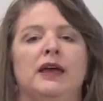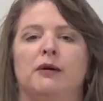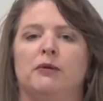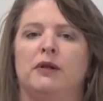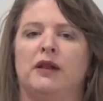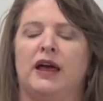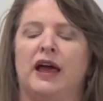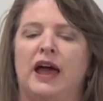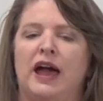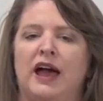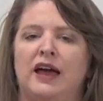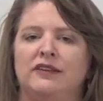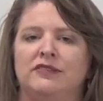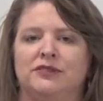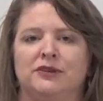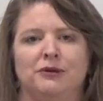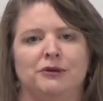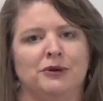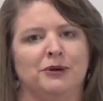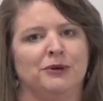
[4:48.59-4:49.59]
It will
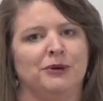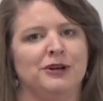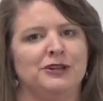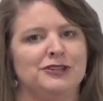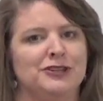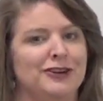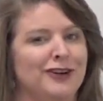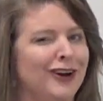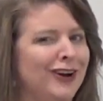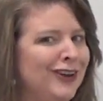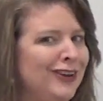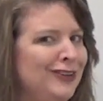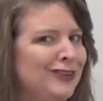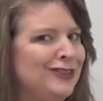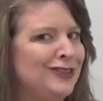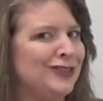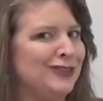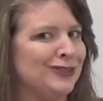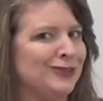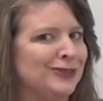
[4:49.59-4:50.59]
ask you a question, are
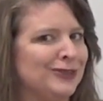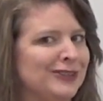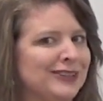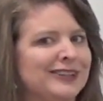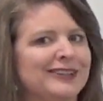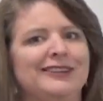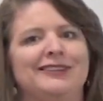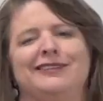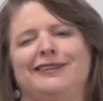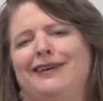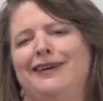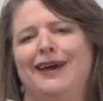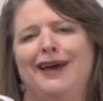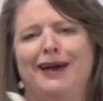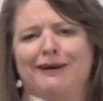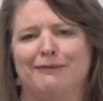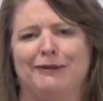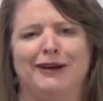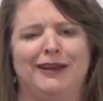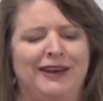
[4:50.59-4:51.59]
you sure? You say,
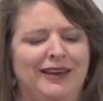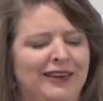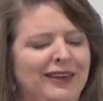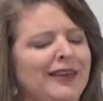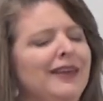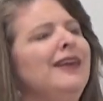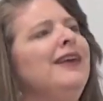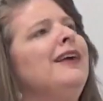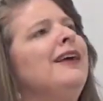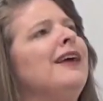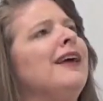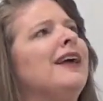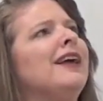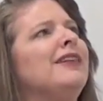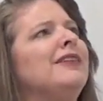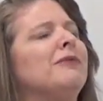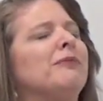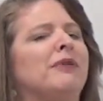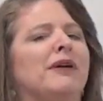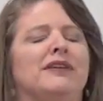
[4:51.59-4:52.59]
yeah, I'm ready.
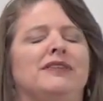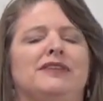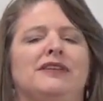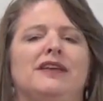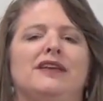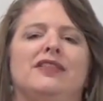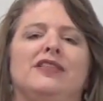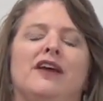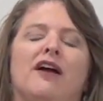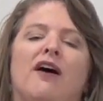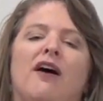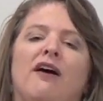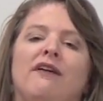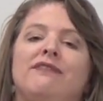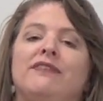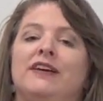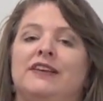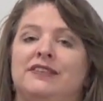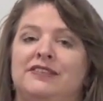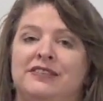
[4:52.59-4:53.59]
And press it
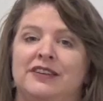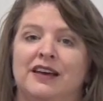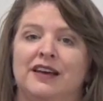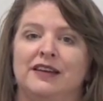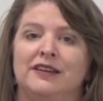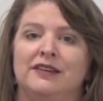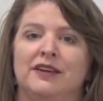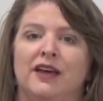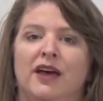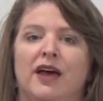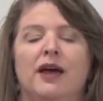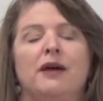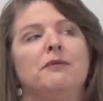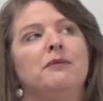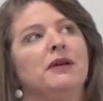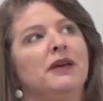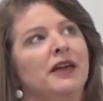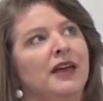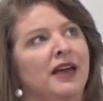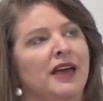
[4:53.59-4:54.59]
off a second
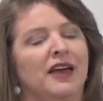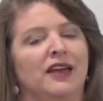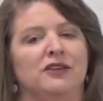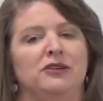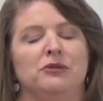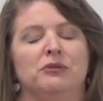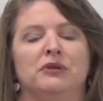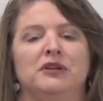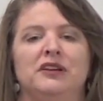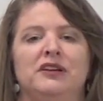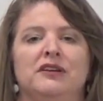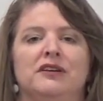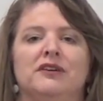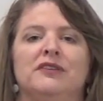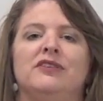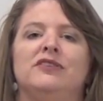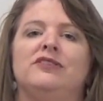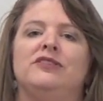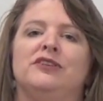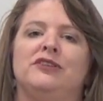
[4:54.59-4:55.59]
time, and you'll
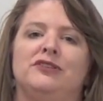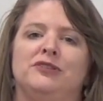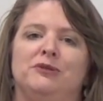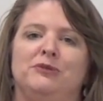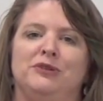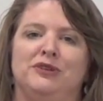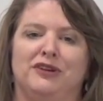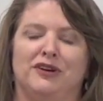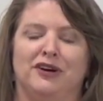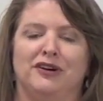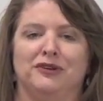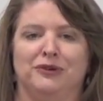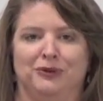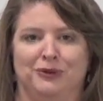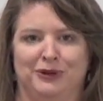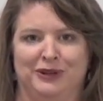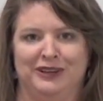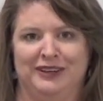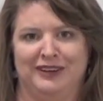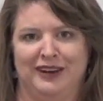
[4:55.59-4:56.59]
hear the system start
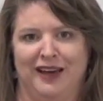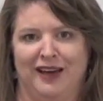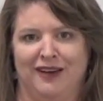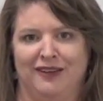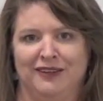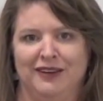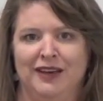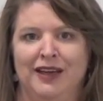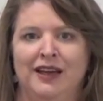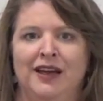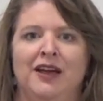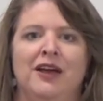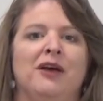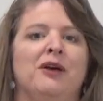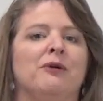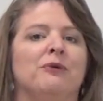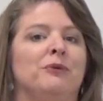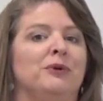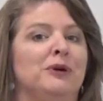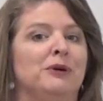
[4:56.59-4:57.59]
cooling down.
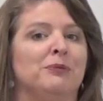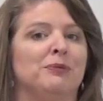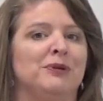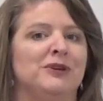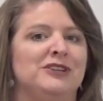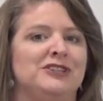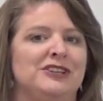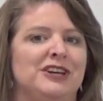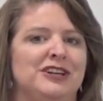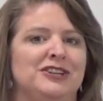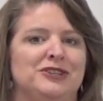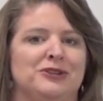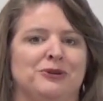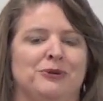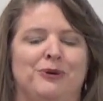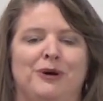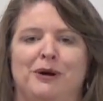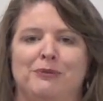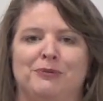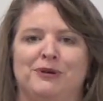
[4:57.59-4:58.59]
We appreciate your
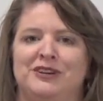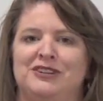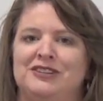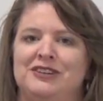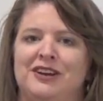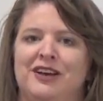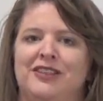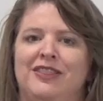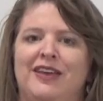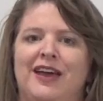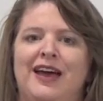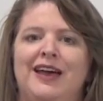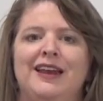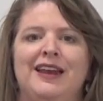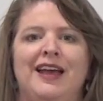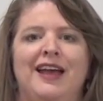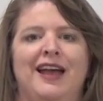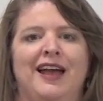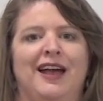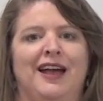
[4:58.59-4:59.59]
cooperation on
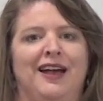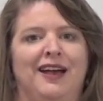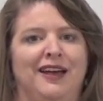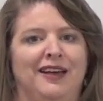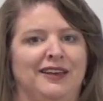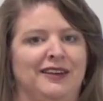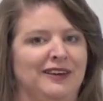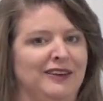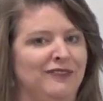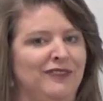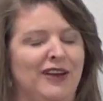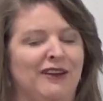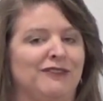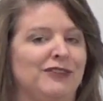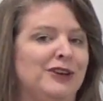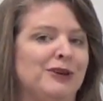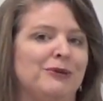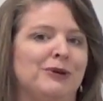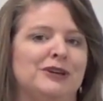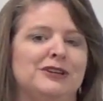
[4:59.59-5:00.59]
that, and if you
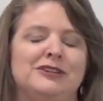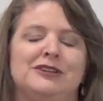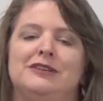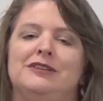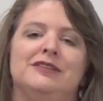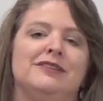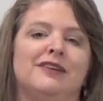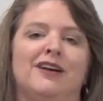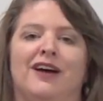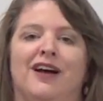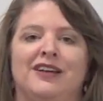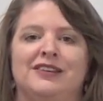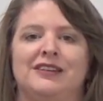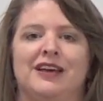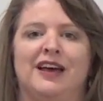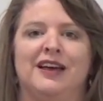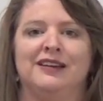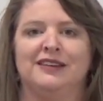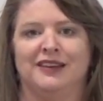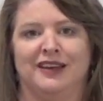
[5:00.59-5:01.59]
have any questions,
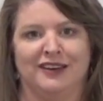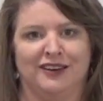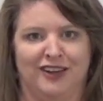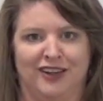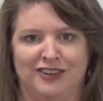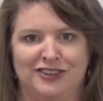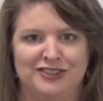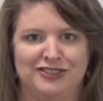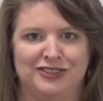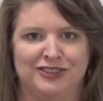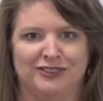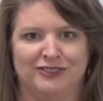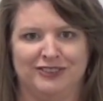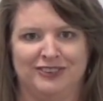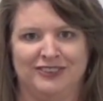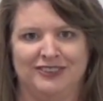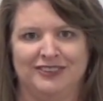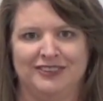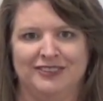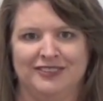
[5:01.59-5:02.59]
contact Technology
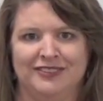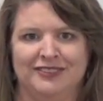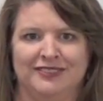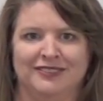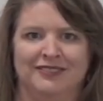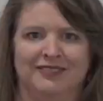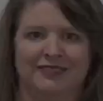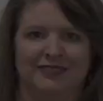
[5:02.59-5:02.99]
Services.